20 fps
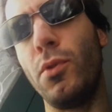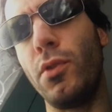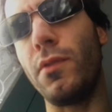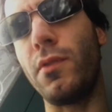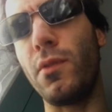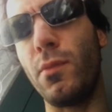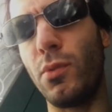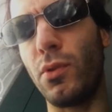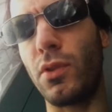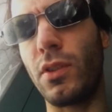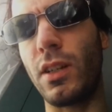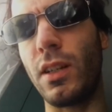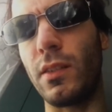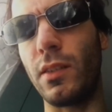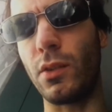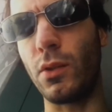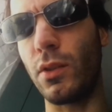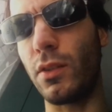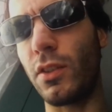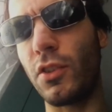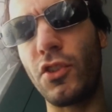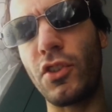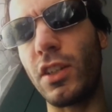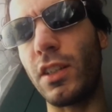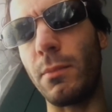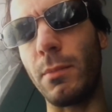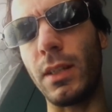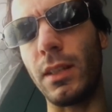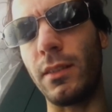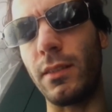beautiful blue skies and the
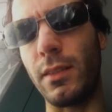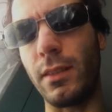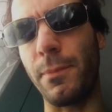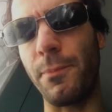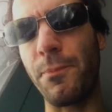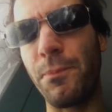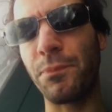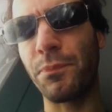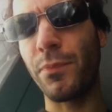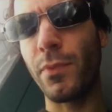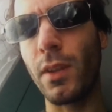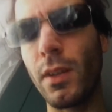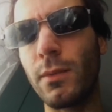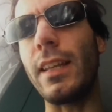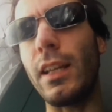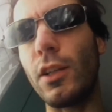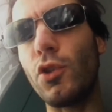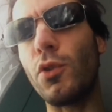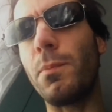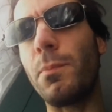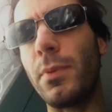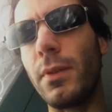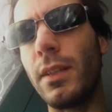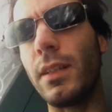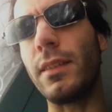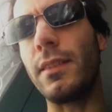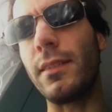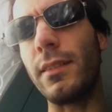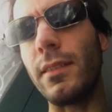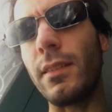shine, but I hope
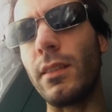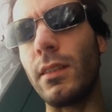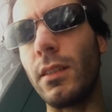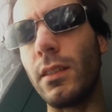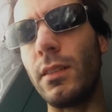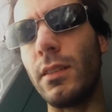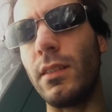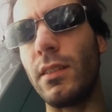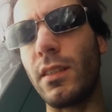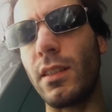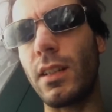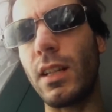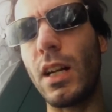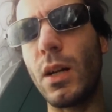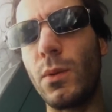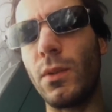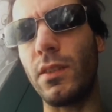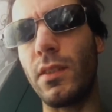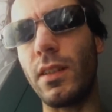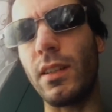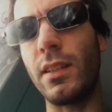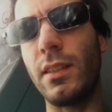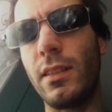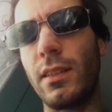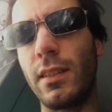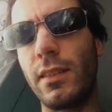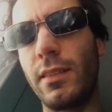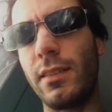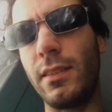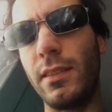that these clouds aren't
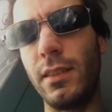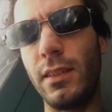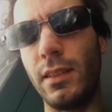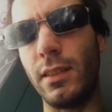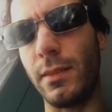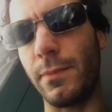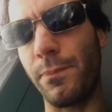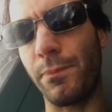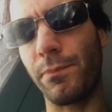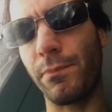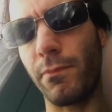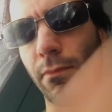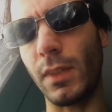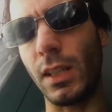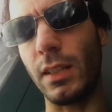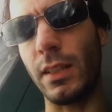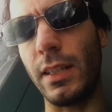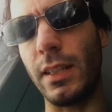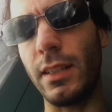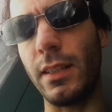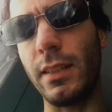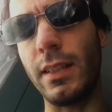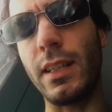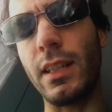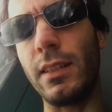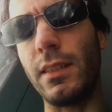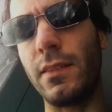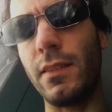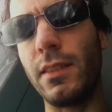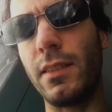a sign, a
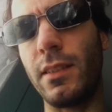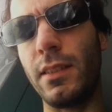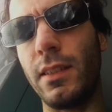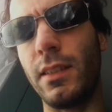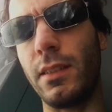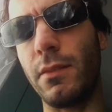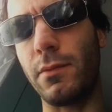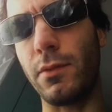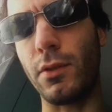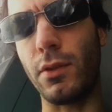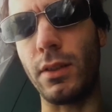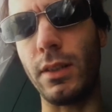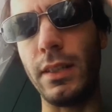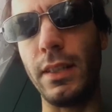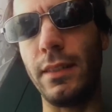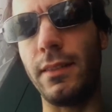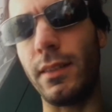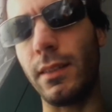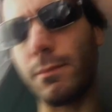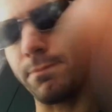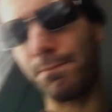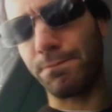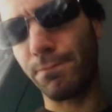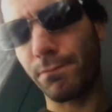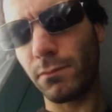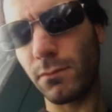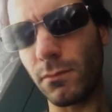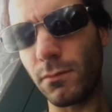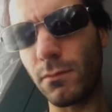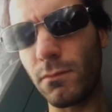negative sign for later.
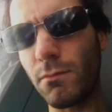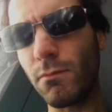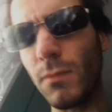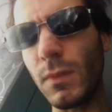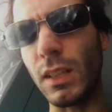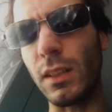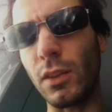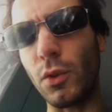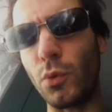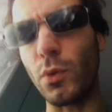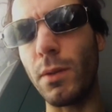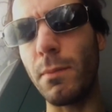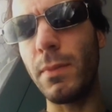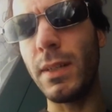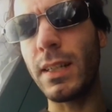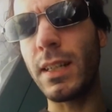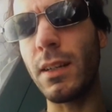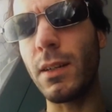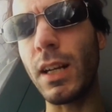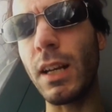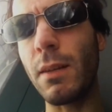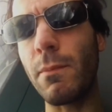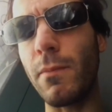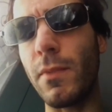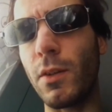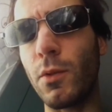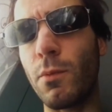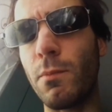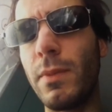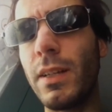It will
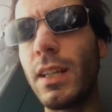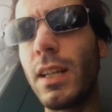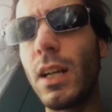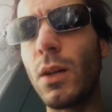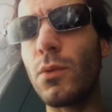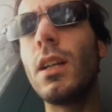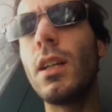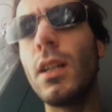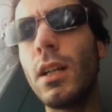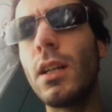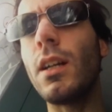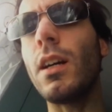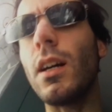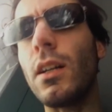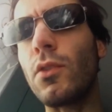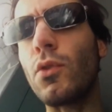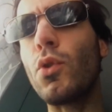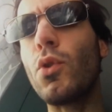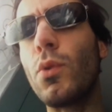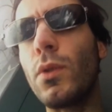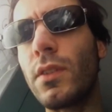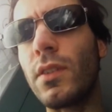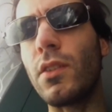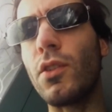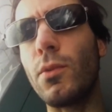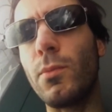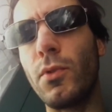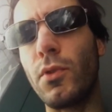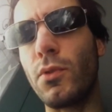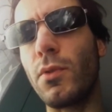be cloud as always,
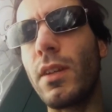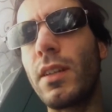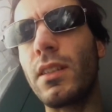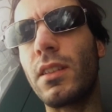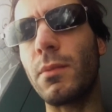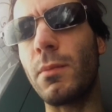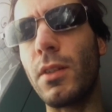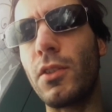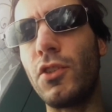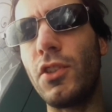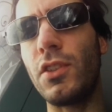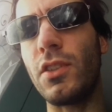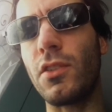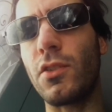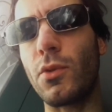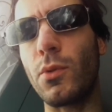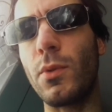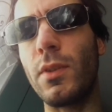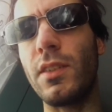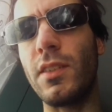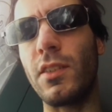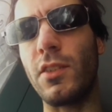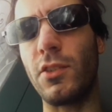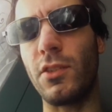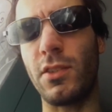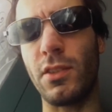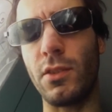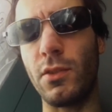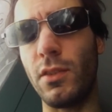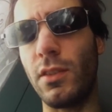and obviously aren't magicians and
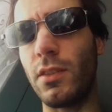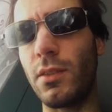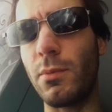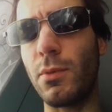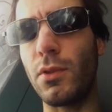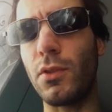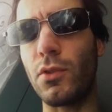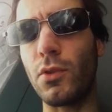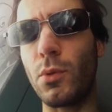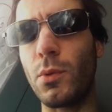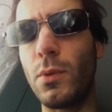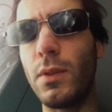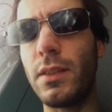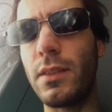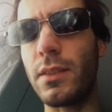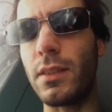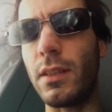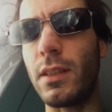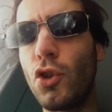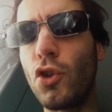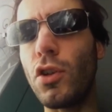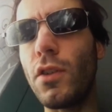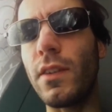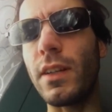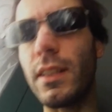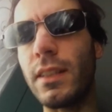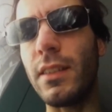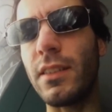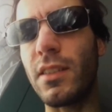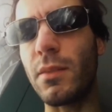wizards on this one, so we will see.
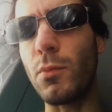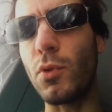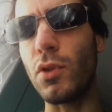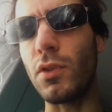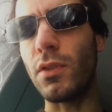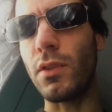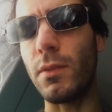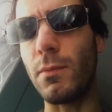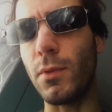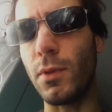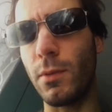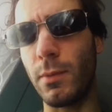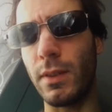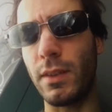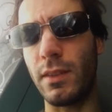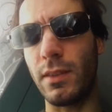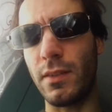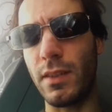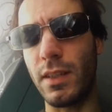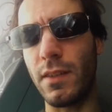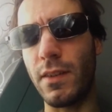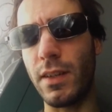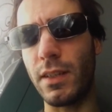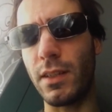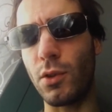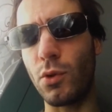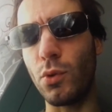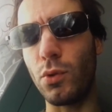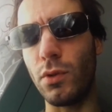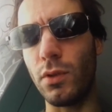However, this moment
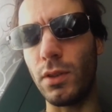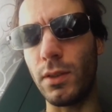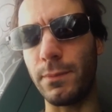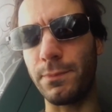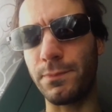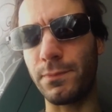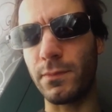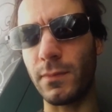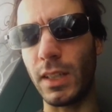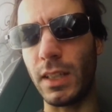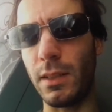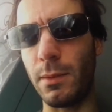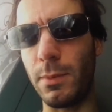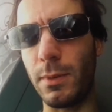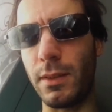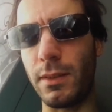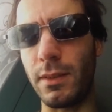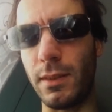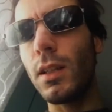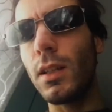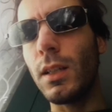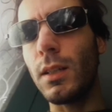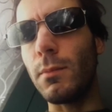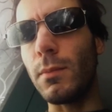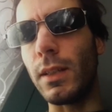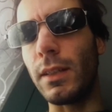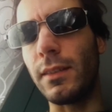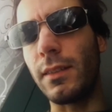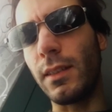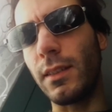very good. I repeat,
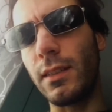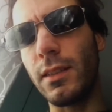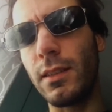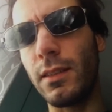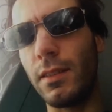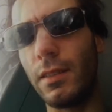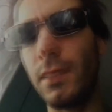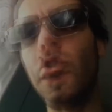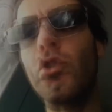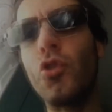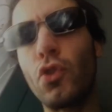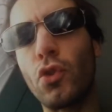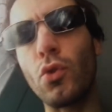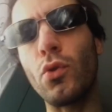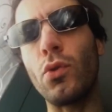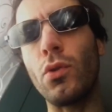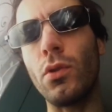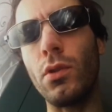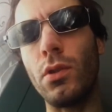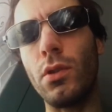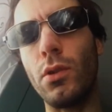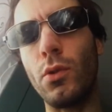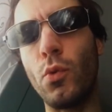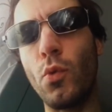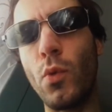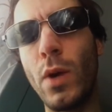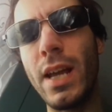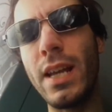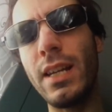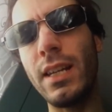better than this. So
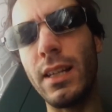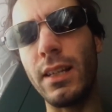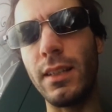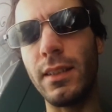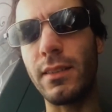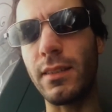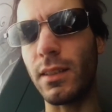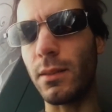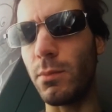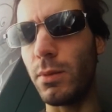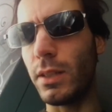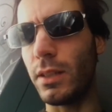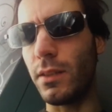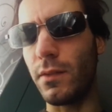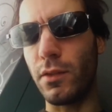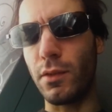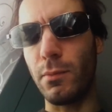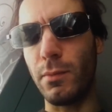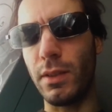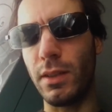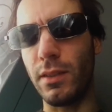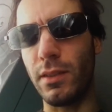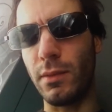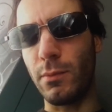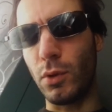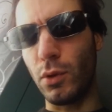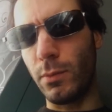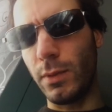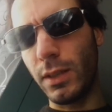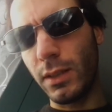when a little bit from this
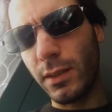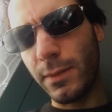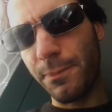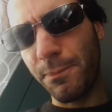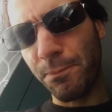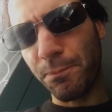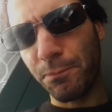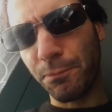moment.